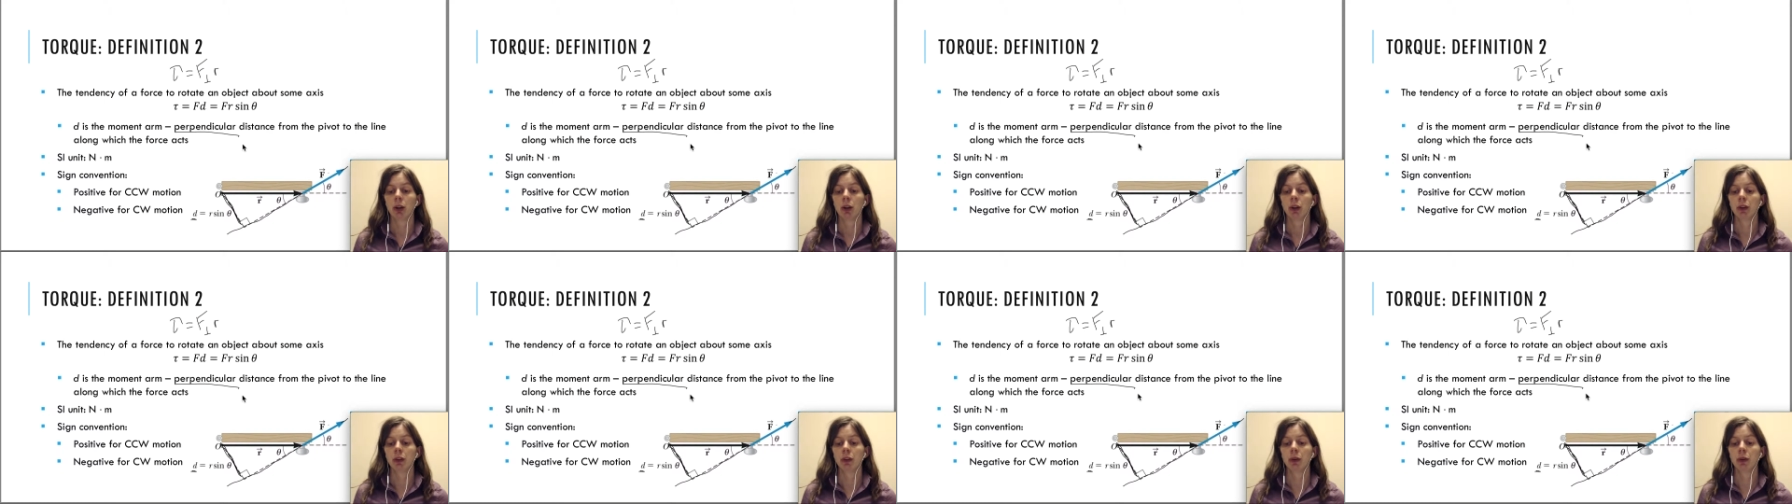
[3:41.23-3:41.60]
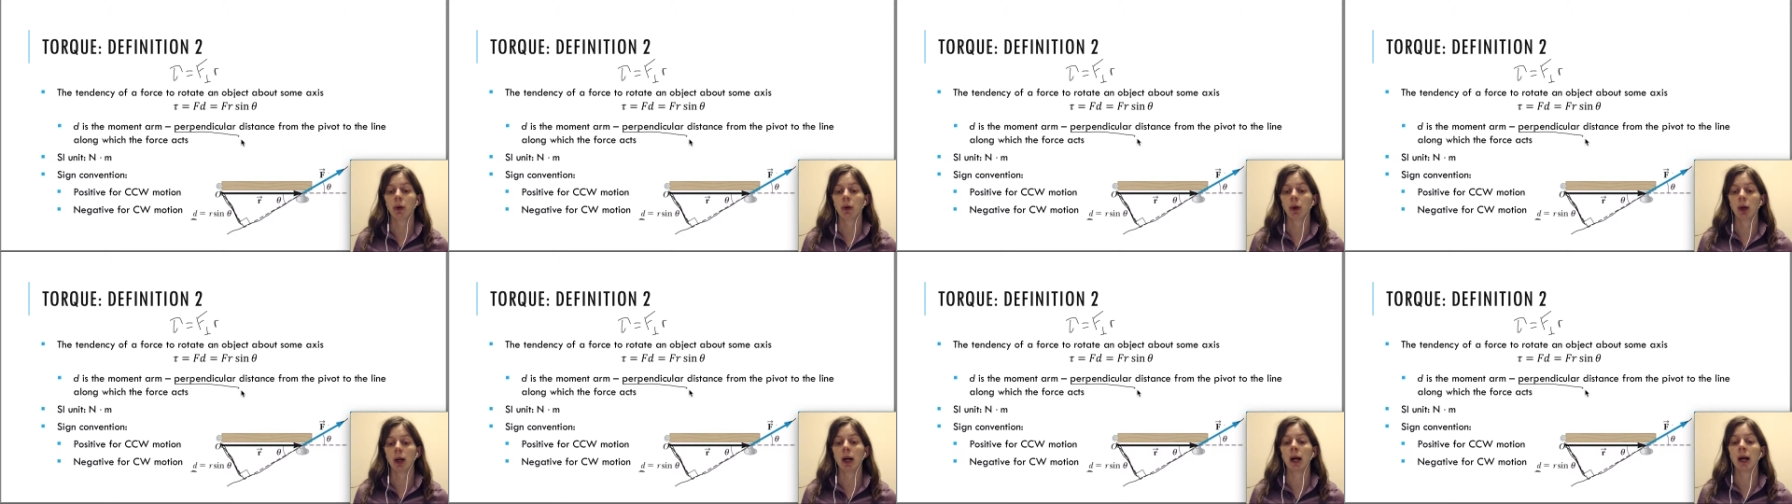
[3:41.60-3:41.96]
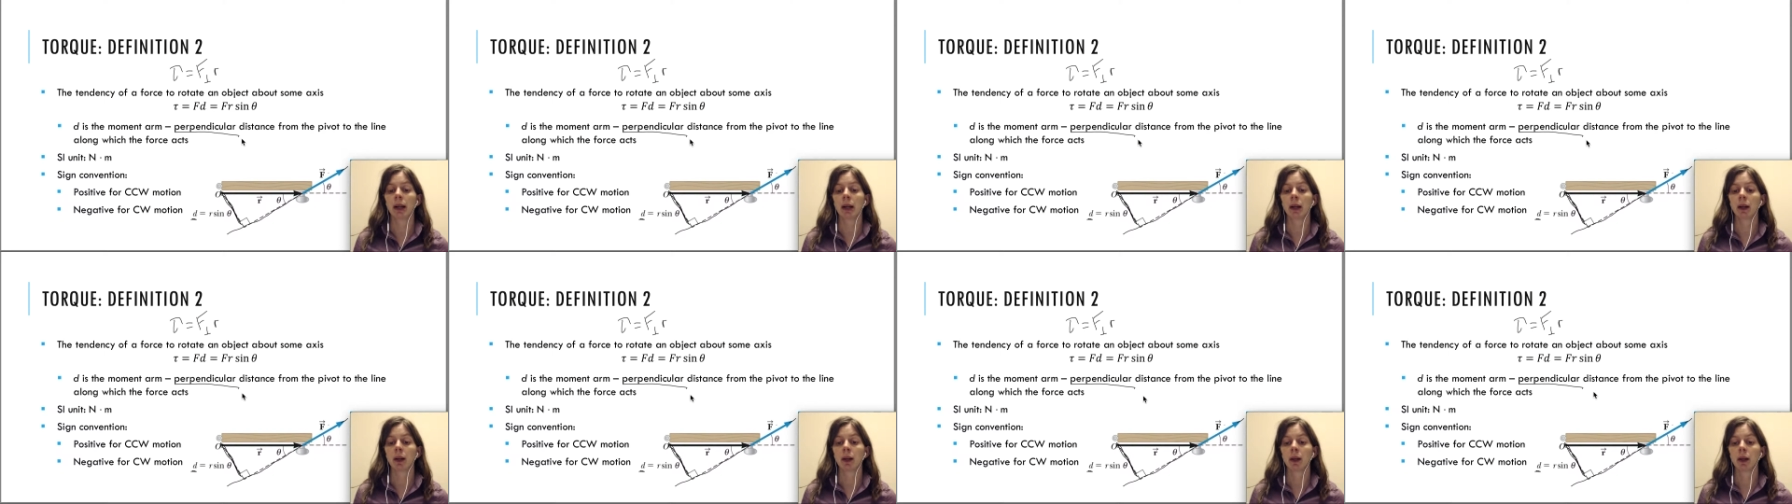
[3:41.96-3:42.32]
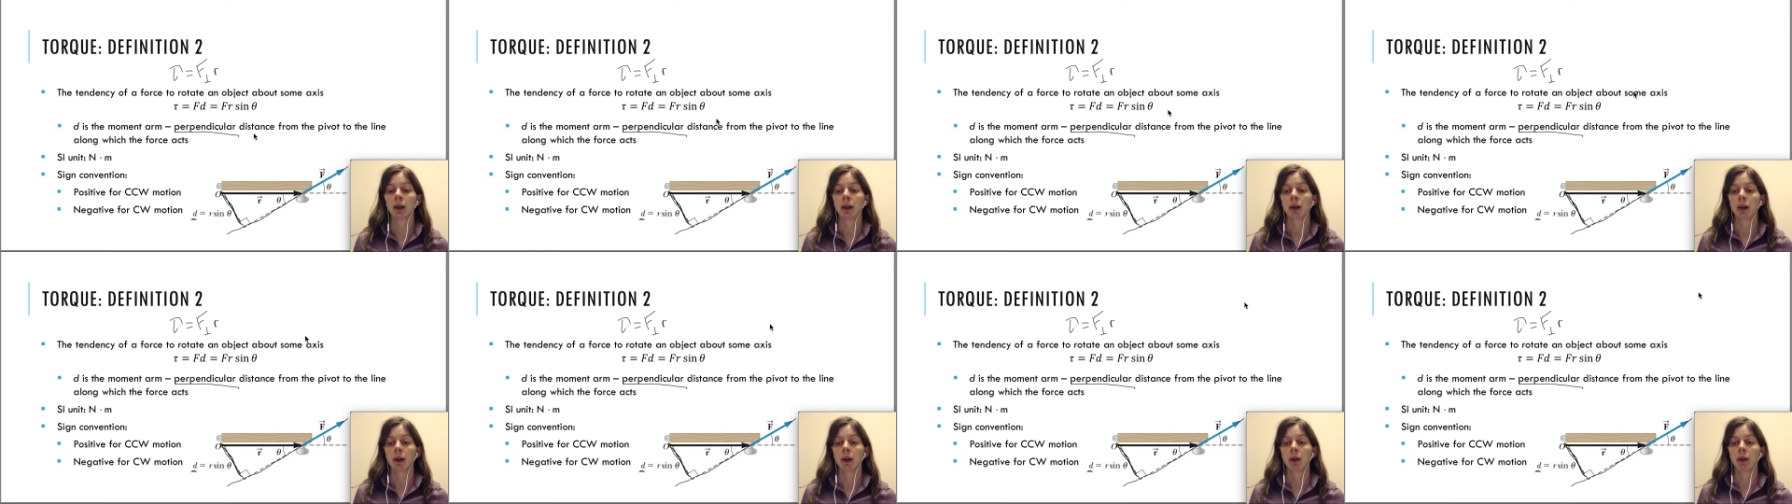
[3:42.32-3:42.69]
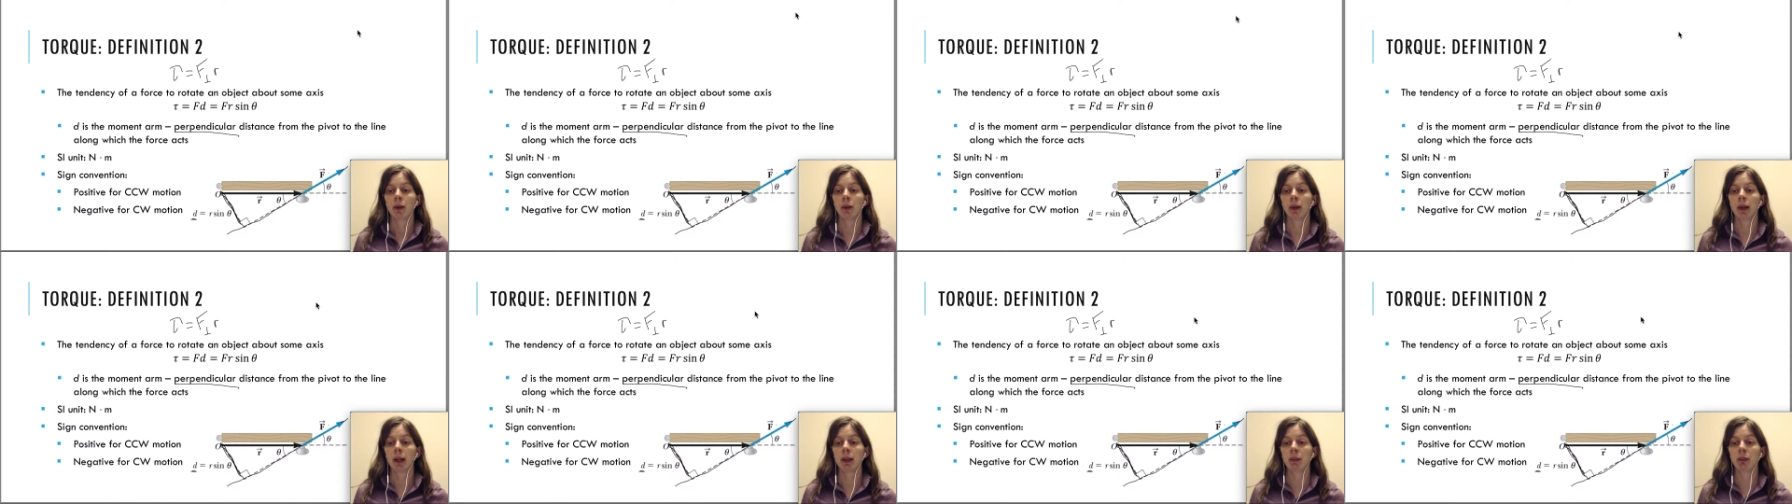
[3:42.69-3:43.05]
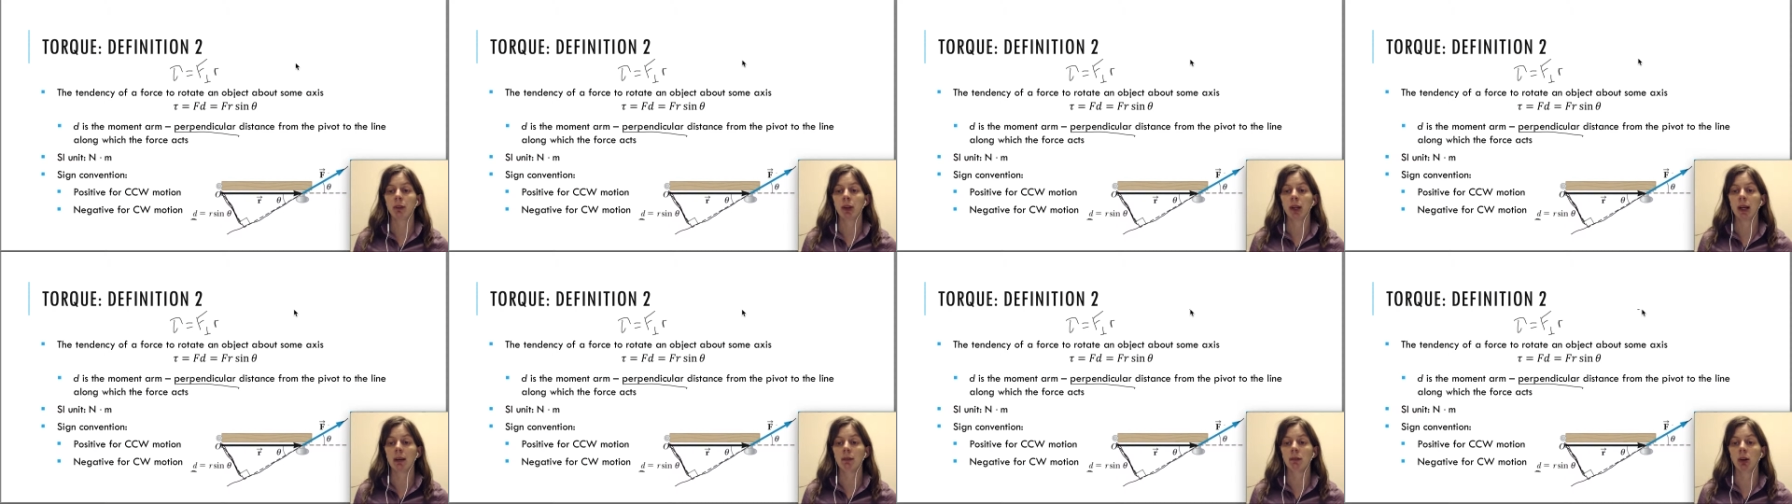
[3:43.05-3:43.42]
to a line, right? If you
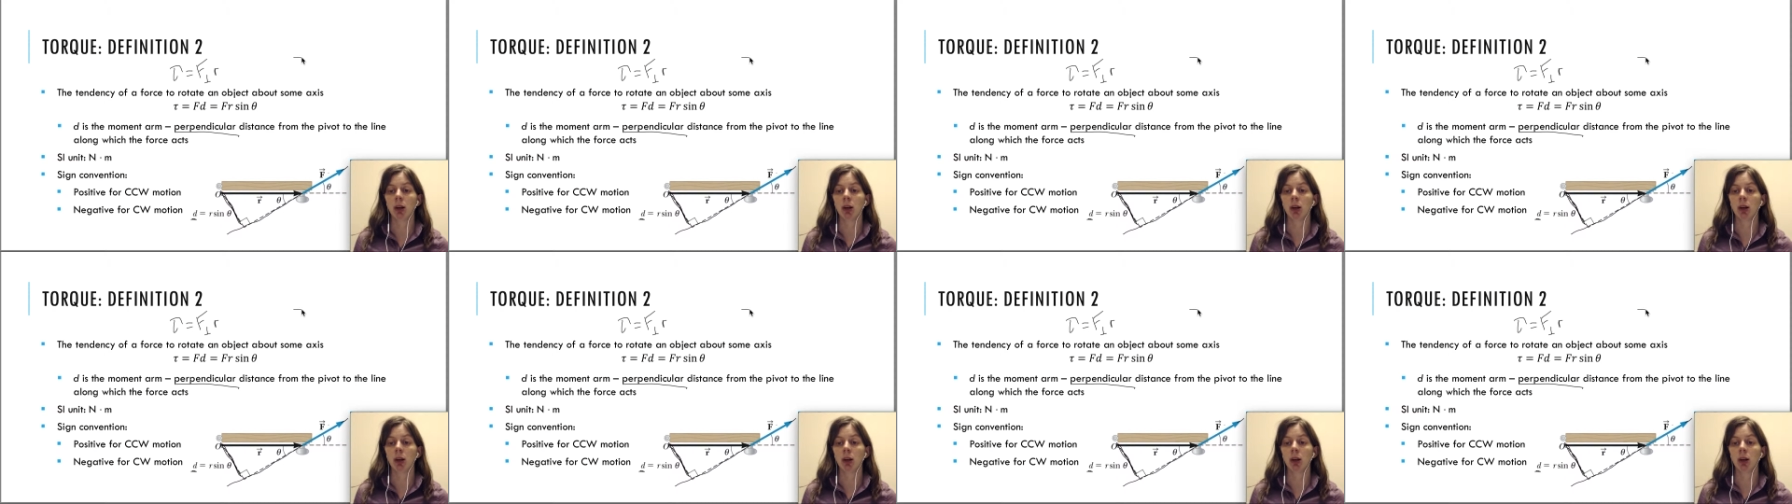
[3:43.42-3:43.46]
have a